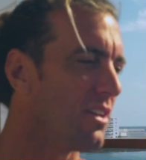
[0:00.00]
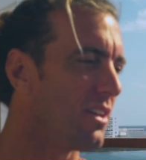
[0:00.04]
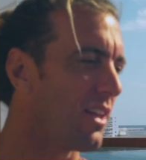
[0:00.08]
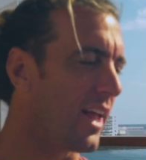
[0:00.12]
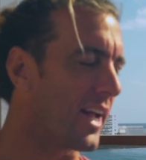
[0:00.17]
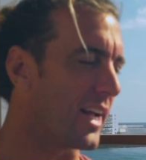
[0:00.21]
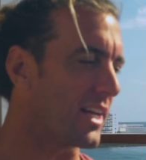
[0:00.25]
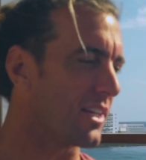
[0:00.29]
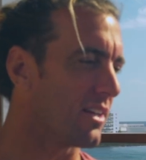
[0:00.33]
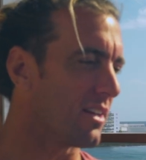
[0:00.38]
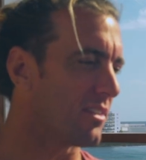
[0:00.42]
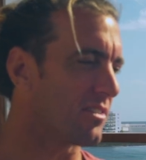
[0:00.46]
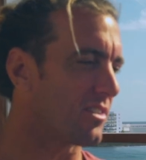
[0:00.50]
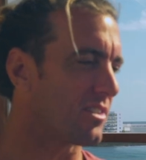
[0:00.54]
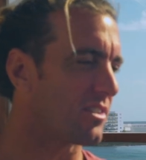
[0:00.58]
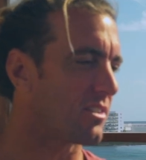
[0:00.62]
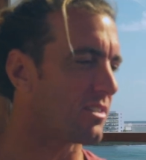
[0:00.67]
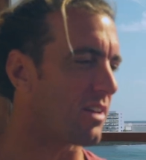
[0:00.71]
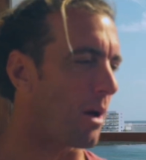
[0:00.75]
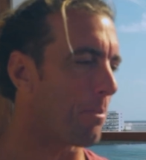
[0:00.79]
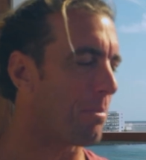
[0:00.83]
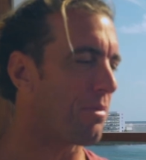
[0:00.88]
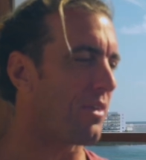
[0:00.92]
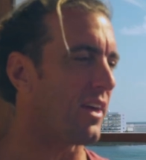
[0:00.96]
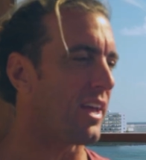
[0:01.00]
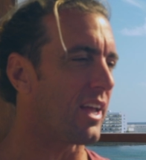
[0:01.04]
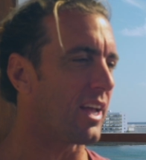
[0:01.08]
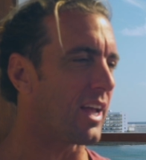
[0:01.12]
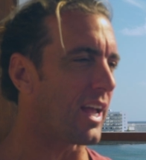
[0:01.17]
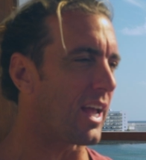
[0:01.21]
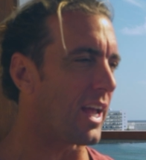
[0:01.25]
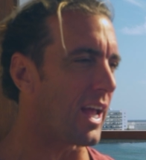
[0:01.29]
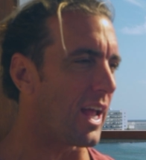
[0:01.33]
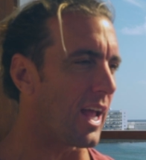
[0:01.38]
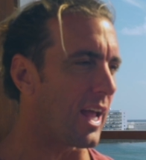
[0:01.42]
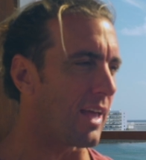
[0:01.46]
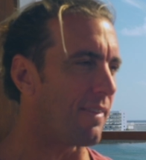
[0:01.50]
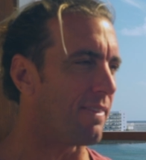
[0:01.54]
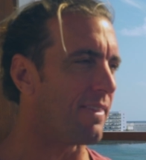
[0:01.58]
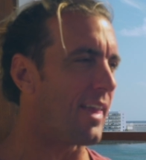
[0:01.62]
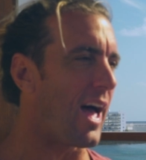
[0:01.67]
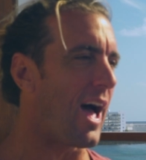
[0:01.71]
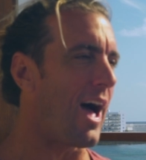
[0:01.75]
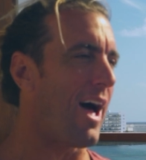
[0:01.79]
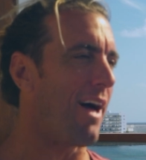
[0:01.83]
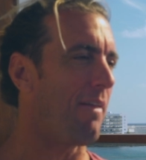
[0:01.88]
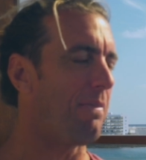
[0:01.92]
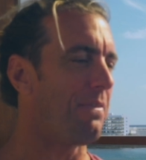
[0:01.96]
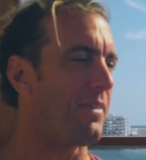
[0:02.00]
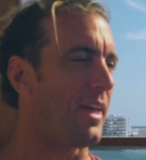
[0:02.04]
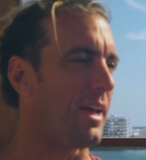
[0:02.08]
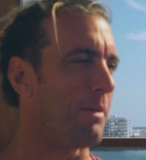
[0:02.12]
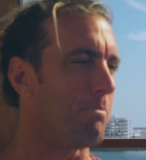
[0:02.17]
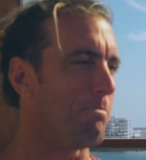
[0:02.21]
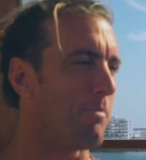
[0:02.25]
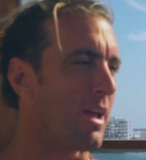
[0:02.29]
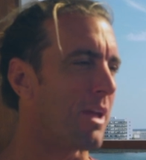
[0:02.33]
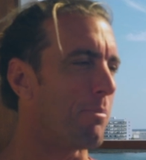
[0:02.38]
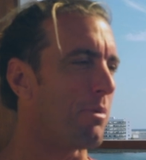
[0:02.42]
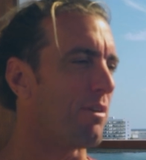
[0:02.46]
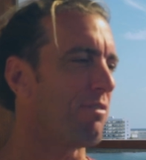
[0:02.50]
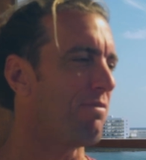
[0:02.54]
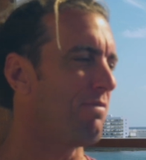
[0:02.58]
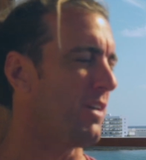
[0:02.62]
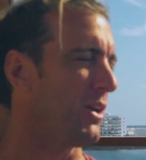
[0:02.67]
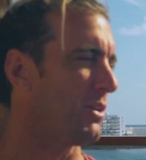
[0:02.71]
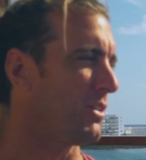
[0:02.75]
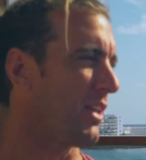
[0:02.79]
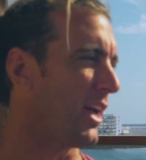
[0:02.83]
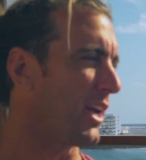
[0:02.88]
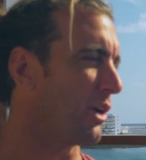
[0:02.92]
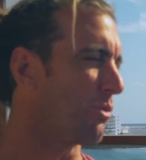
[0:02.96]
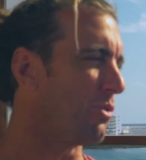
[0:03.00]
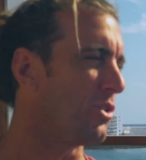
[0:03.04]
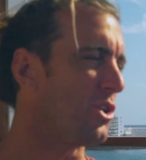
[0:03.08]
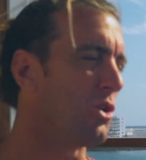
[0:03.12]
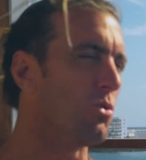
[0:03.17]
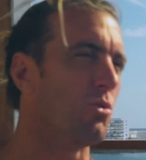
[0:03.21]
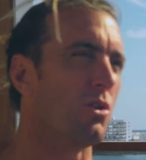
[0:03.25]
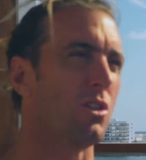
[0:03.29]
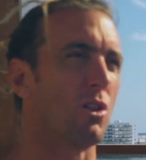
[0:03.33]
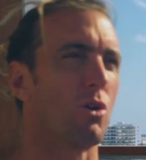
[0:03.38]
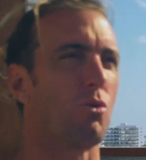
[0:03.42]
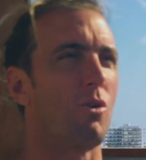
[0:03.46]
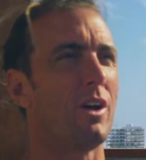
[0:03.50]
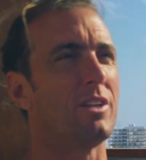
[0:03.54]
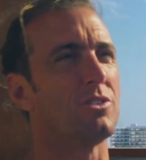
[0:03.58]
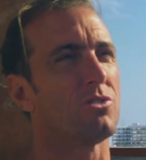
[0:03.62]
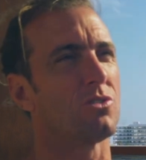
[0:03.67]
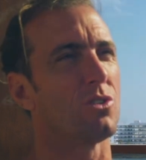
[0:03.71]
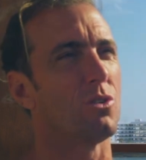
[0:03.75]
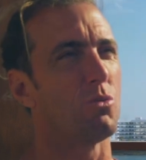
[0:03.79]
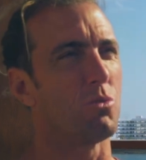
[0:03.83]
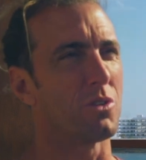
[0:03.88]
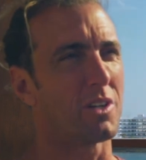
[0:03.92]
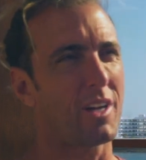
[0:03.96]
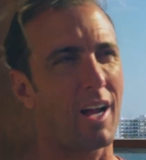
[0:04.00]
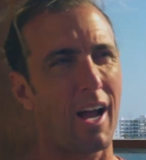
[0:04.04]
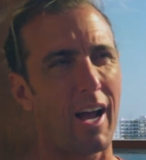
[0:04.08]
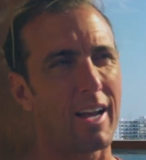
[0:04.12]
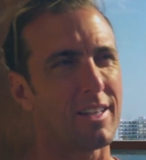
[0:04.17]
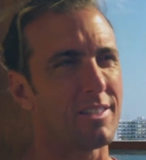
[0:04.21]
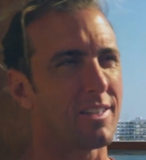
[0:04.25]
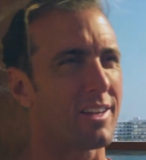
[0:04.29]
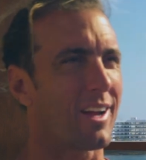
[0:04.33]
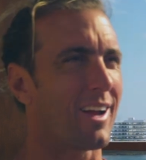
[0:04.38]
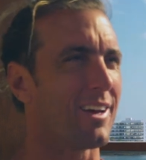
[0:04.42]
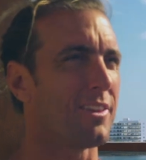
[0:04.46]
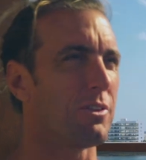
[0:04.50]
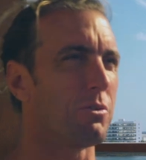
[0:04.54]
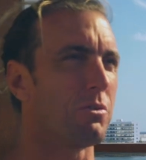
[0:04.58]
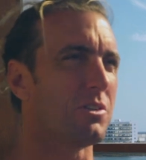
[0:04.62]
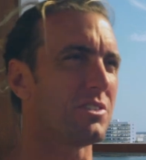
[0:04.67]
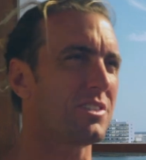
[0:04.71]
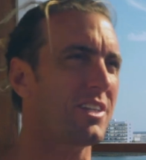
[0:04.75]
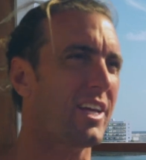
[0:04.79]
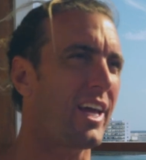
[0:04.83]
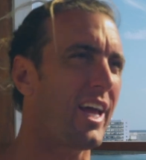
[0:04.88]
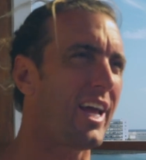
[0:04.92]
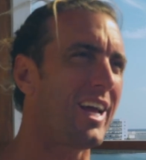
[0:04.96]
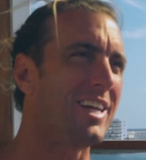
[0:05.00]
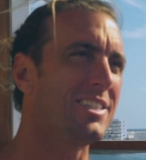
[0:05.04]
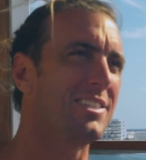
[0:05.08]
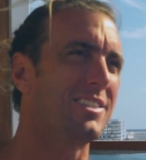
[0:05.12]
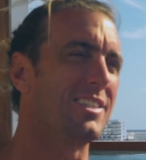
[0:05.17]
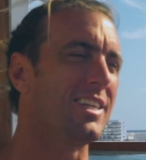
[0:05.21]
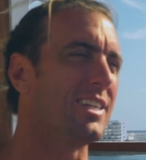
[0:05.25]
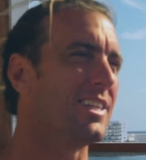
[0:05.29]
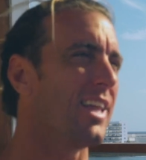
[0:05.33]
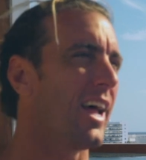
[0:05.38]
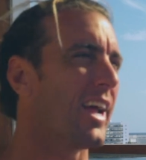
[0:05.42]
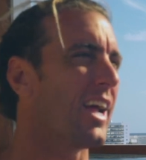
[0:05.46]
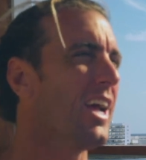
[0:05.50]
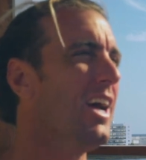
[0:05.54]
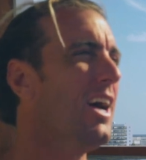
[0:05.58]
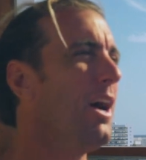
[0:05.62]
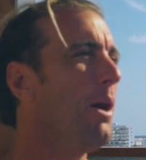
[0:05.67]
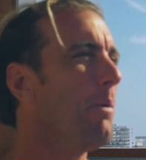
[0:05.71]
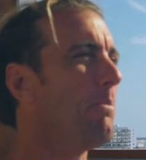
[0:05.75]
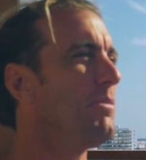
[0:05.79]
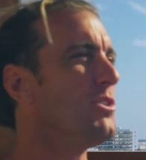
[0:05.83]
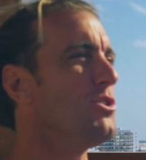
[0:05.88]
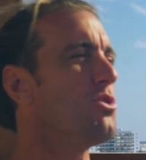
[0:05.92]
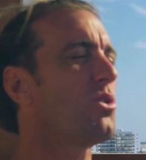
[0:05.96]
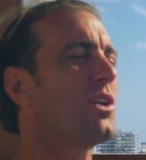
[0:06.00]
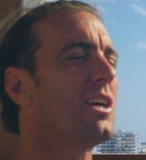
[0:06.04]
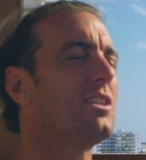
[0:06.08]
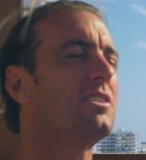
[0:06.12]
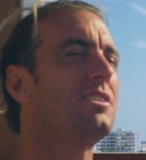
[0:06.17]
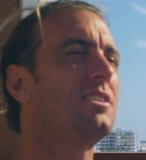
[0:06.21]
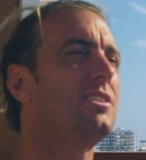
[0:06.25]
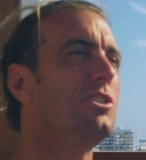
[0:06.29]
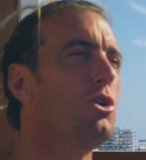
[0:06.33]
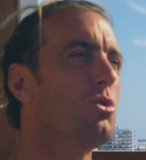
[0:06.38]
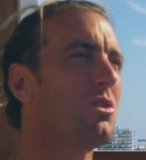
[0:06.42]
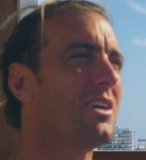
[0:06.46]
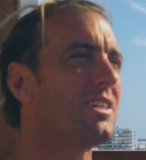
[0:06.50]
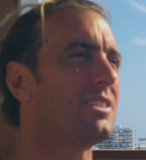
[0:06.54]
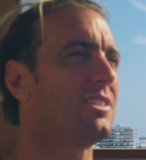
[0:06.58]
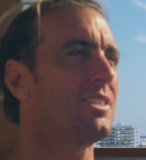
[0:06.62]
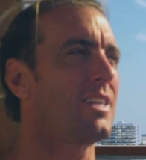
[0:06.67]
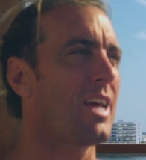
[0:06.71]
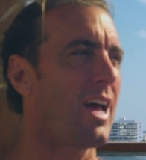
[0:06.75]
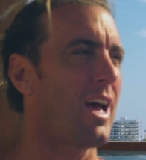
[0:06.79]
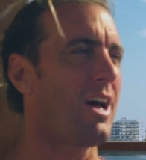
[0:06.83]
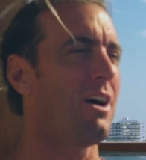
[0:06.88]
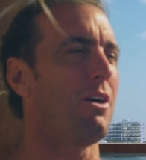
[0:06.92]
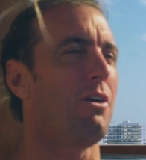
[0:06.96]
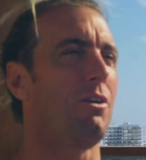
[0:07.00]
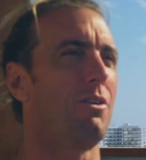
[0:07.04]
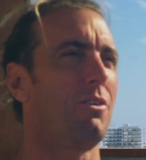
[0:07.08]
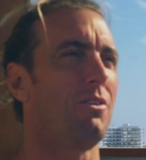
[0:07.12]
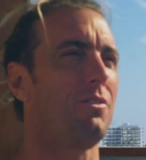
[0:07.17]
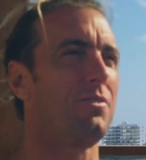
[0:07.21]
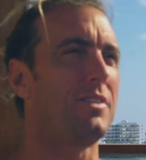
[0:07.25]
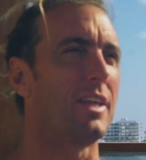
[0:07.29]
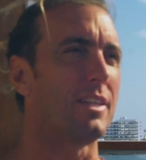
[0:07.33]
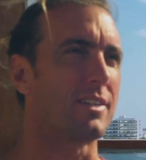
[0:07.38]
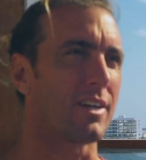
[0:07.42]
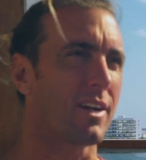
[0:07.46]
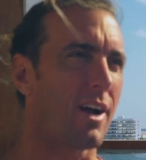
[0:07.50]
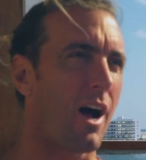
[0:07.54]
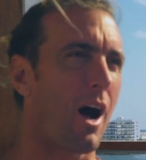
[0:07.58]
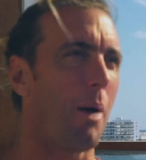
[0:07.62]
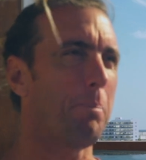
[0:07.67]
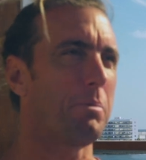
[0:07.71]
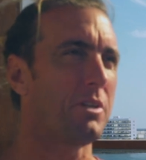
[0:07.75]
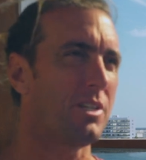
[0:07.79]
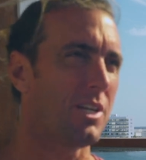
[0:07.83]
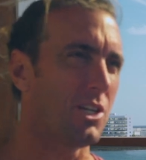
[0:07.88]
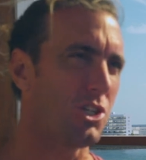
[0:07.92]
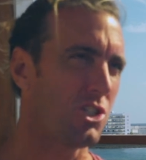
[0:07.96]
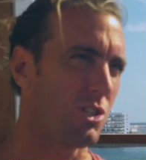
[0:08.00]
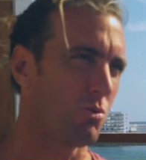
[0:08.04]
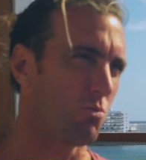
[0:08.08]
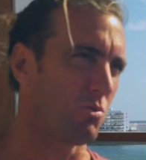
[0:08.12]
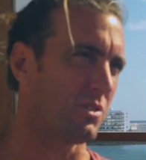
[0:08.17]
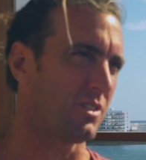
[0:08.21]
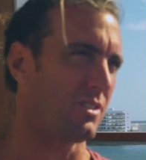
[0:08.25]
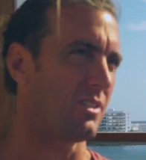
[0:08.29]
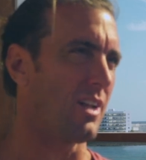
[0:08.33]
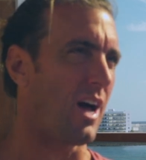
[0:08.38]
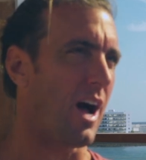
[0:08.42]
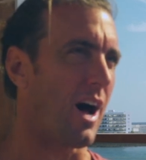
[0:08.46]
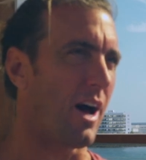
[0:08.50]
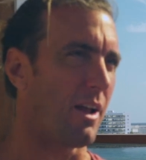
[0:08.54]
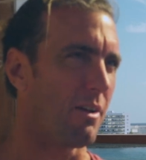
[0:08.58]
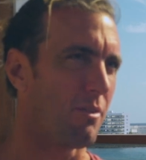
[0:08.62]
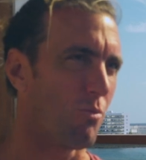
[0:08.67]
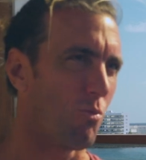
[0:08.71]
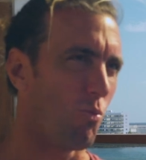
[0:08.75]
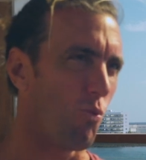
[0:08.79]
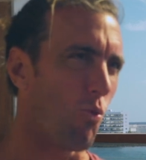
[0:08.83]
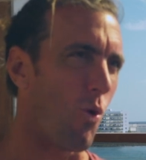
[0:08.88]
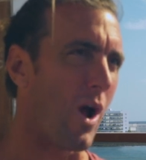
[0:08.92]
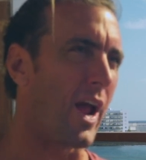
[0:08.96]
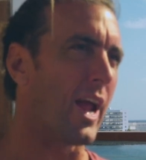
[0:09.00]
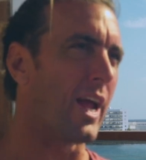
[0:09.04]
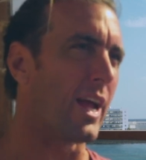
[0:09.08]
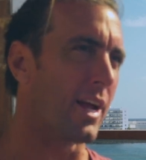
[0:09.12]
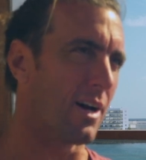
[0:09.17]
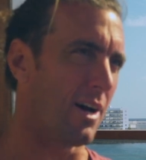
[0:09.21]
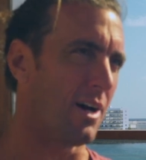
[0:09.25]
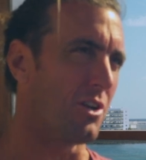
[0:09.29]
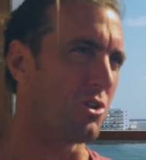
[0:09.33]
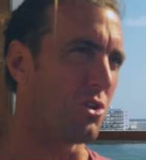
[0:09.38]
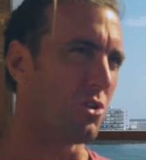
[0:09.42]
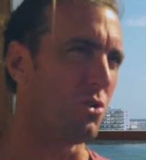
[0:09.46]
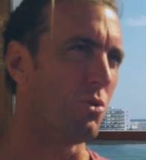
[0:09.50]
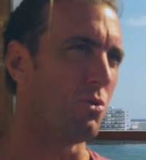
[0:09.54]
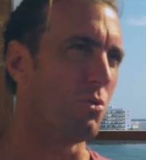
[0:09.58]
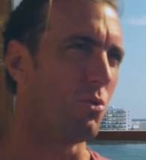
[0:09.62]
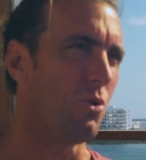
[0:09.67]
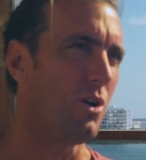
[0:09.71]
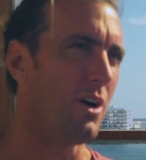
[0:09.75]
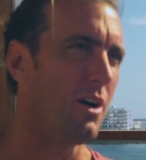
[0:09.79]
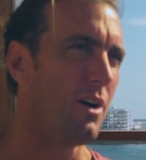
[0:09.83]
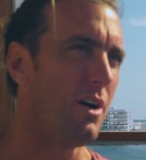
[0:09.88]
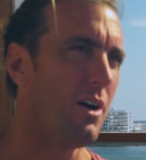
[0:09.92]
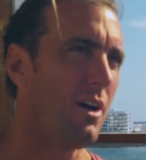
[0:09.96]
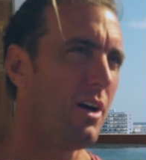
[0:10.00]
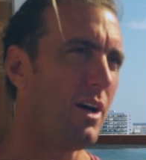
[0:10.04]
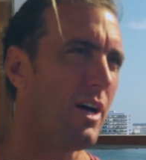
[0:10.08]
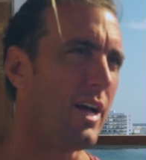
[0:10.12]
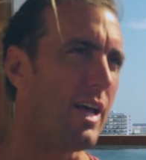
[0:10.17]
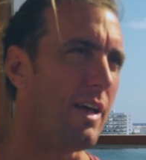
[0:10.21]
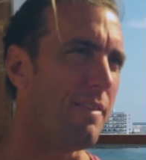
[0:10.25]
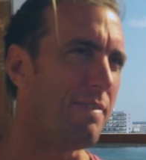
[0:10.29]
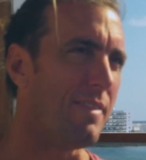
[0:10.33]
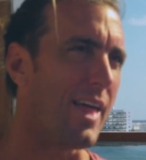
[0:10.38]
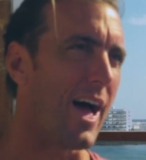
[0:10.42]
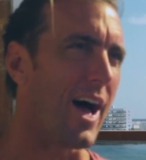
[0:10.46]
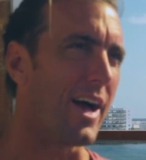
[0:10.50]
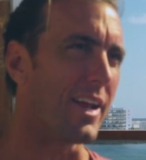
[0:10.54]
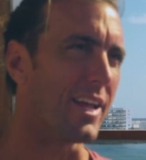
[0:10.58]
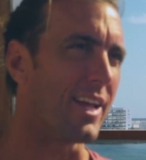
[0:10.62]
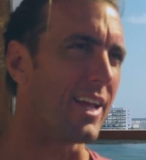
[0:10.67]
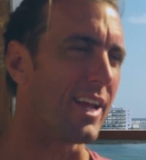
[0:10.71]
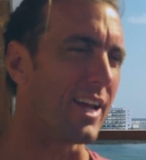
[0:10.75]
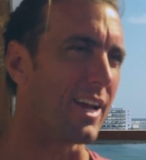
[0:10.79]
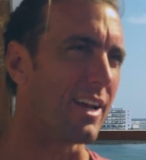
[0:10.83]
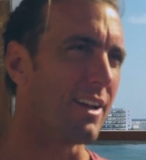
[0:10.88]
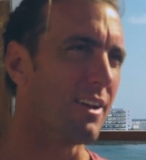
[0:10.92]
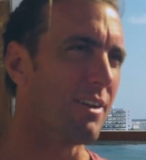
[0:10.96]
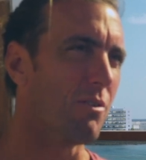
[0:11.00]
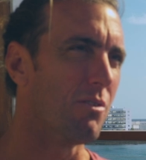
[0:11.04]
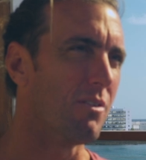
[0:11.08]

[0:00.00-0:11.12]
like something in that that maybe felt like when you and Lorenzo would kite together as kids? Did like you could tell that the competition was not weighing on you in that heat?